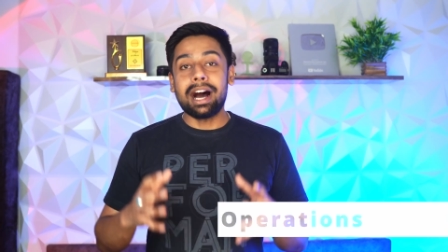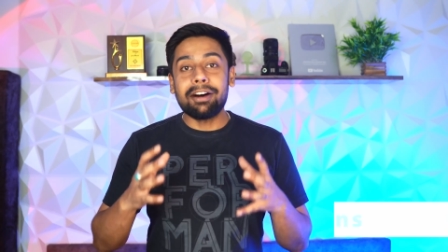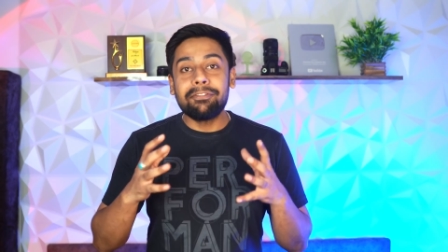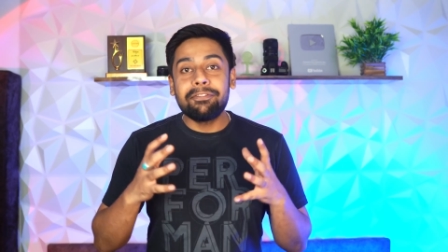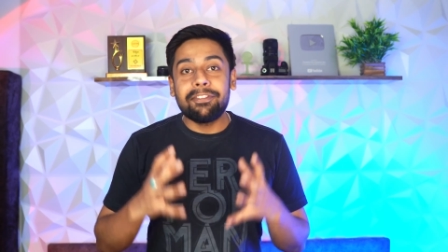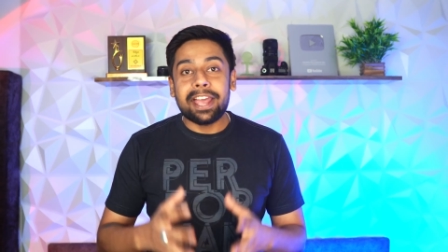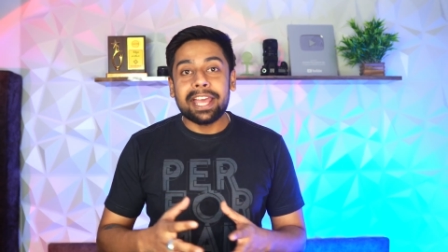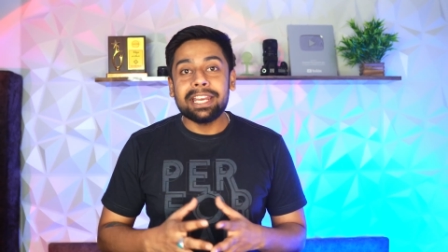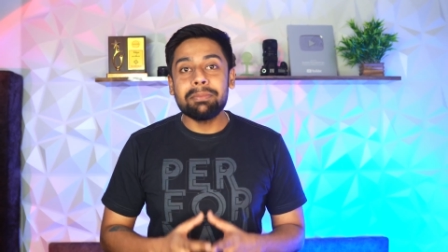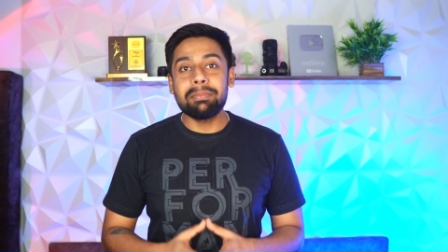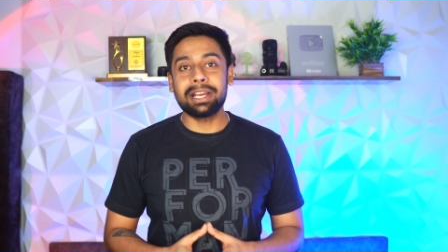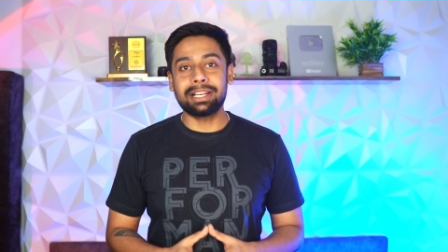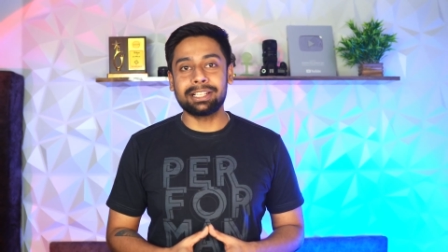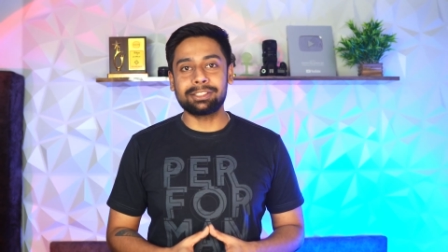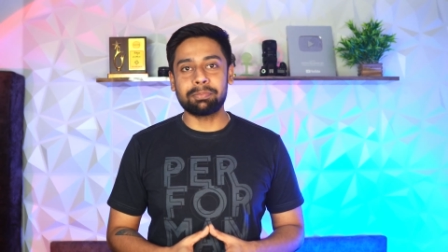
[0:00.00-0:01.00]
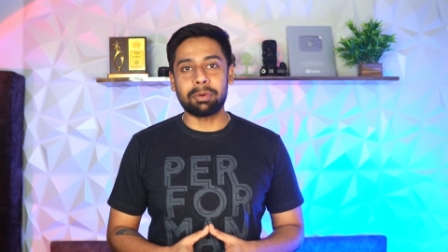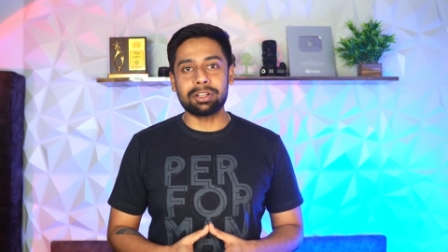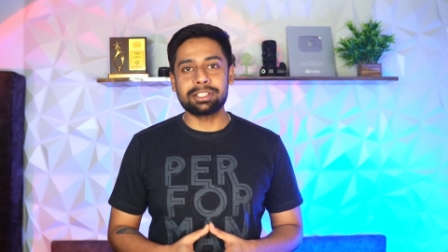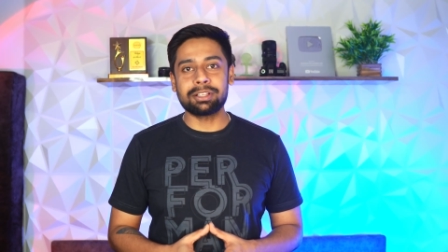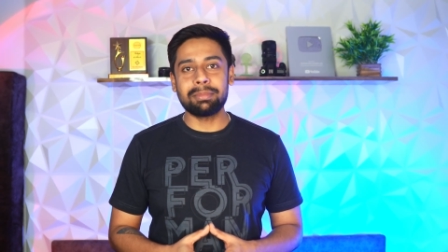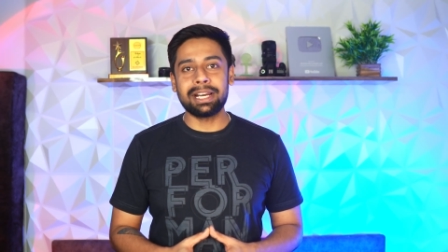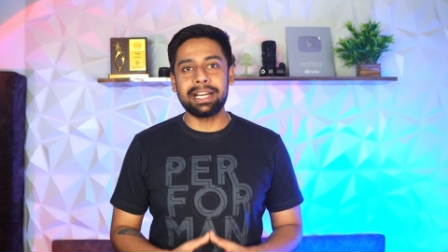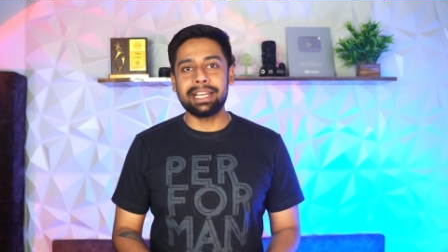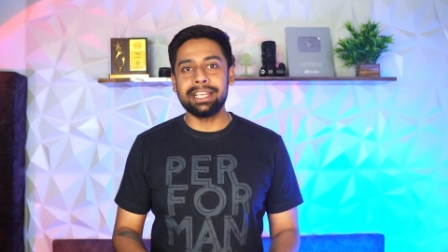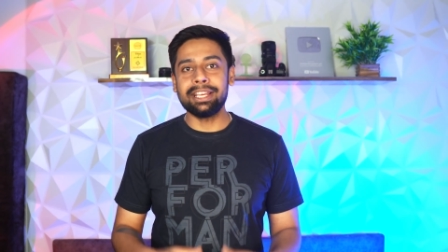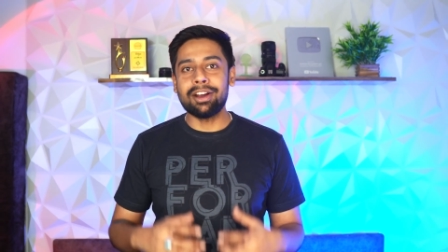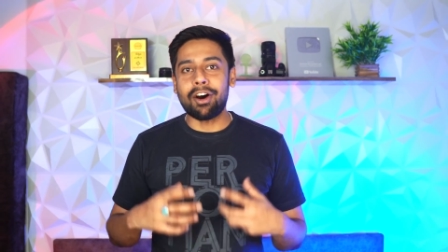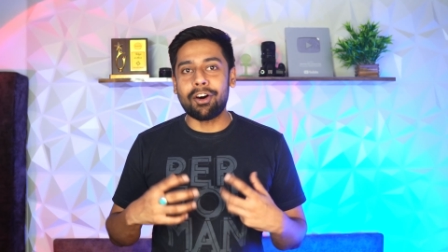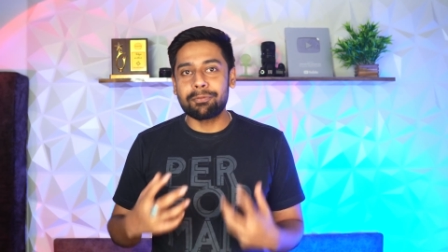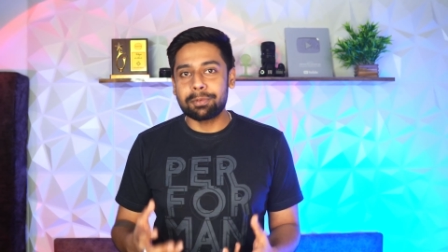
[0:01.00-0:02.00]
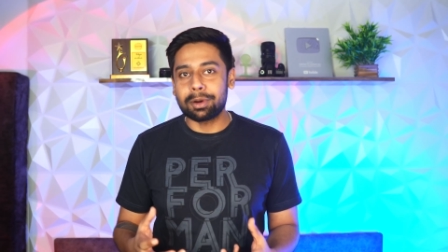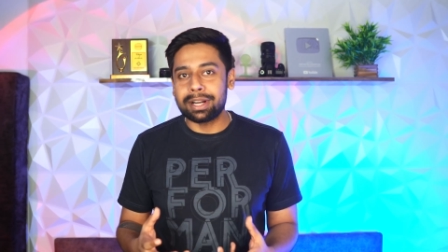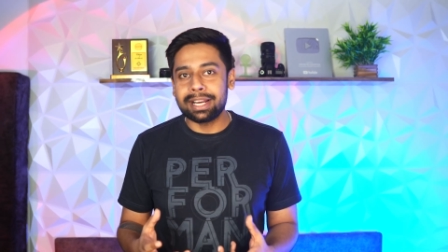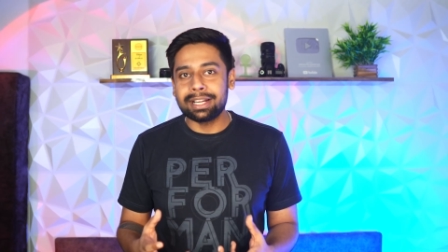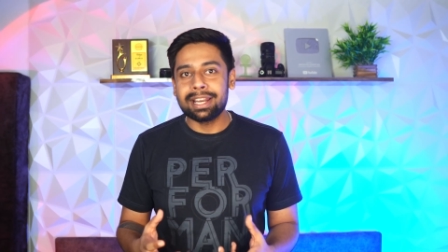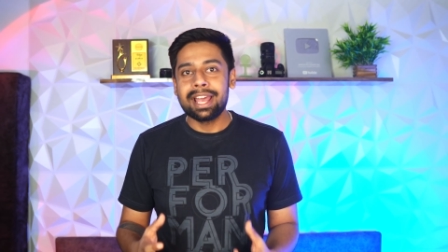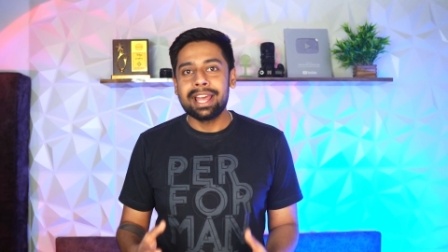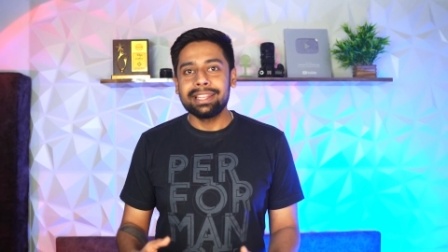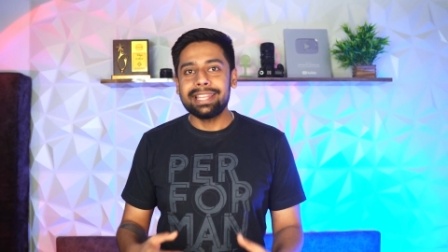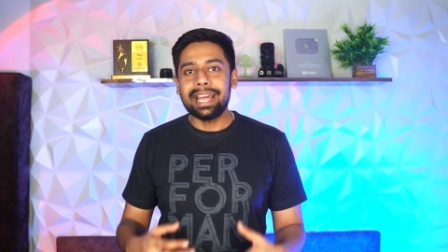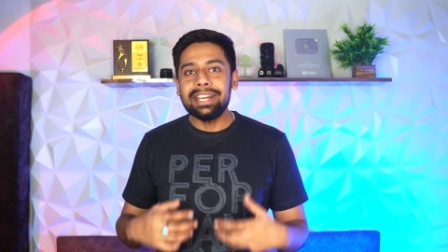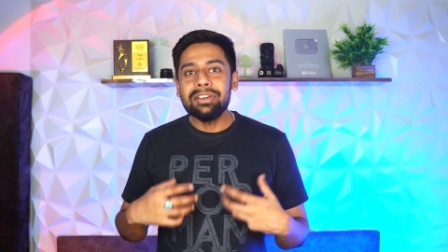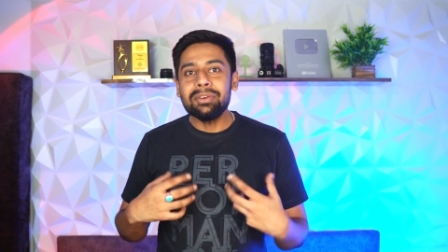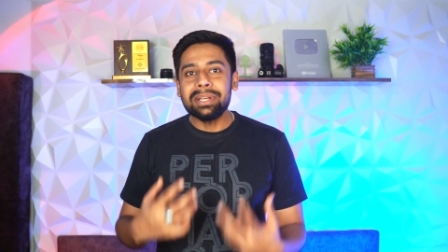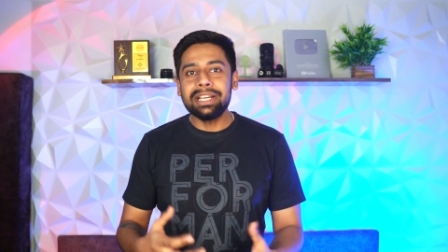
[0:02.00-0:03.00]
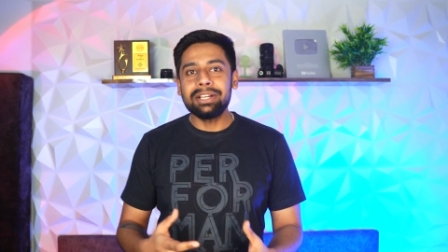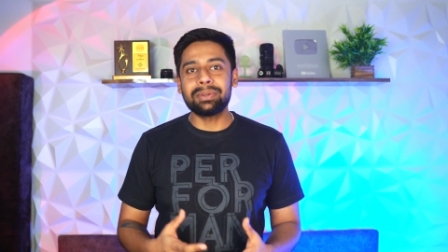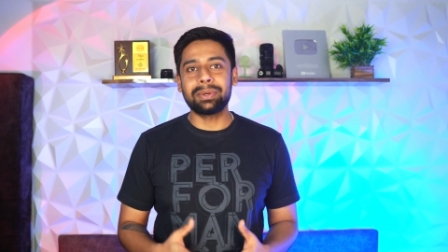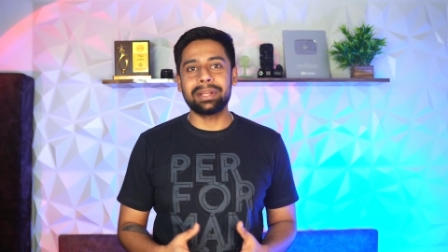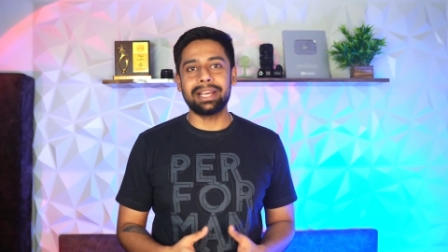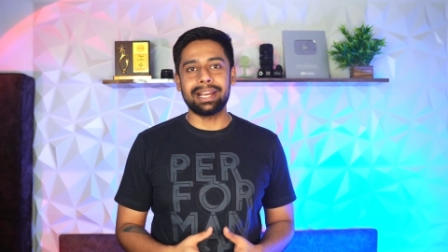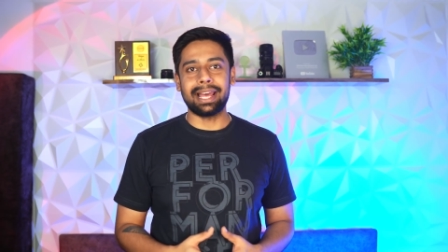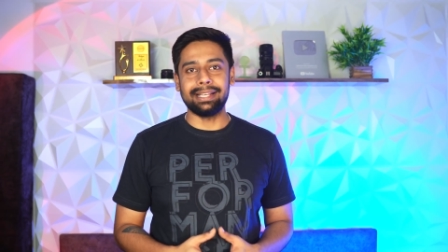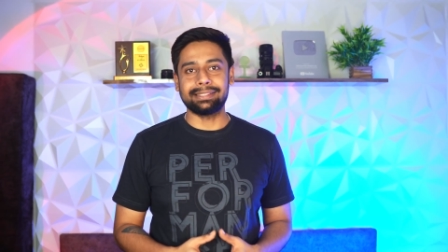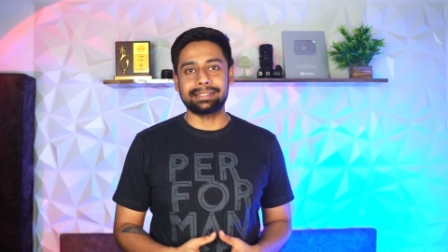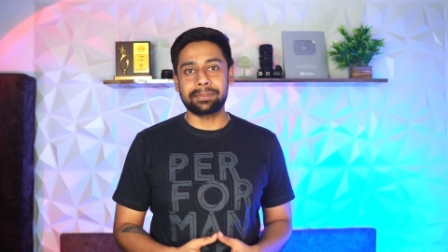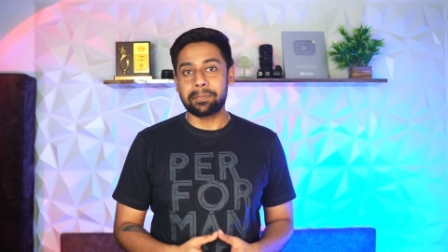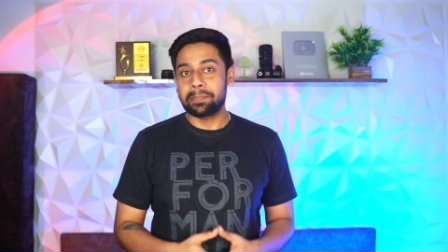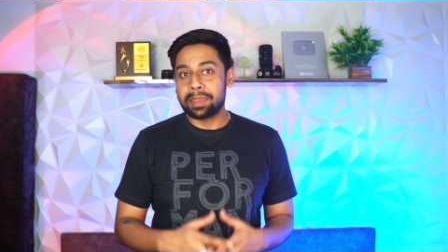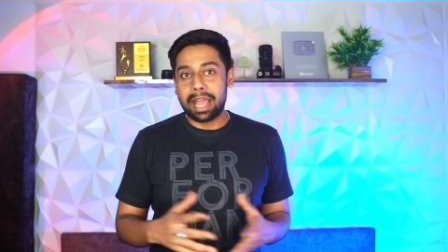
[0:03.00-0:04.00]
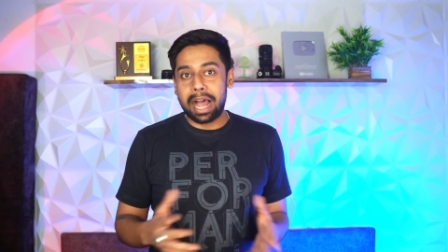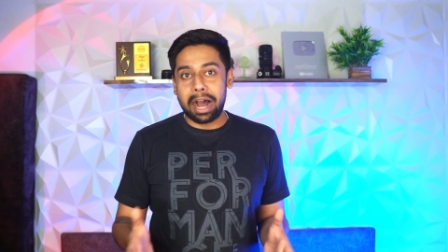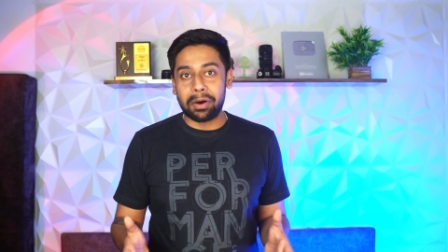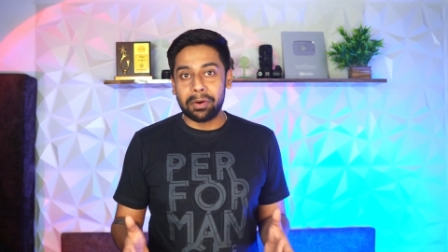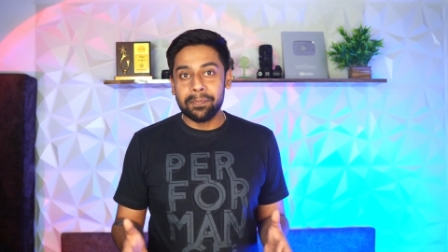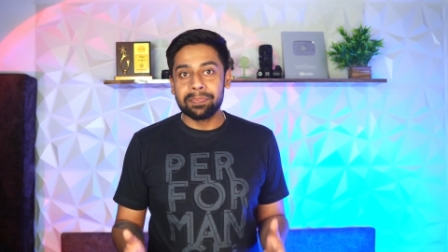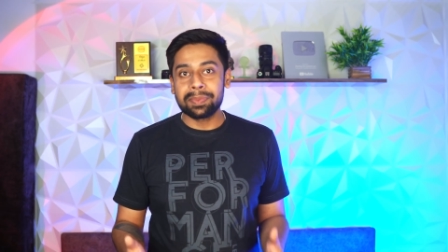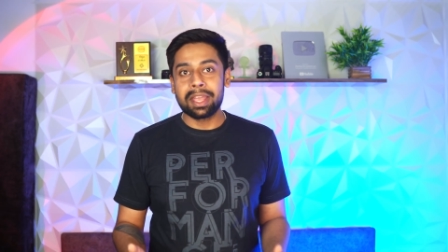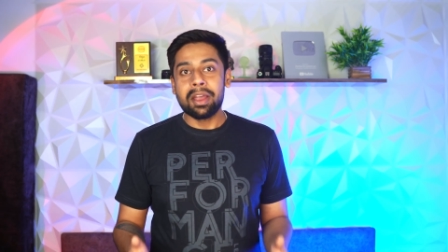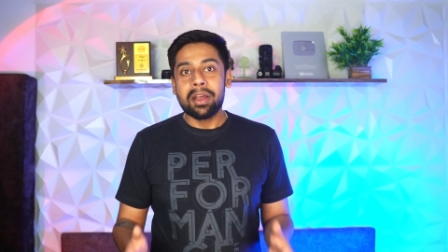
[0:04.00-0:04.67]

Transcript: a very big responsibility of product that you need to realize. How?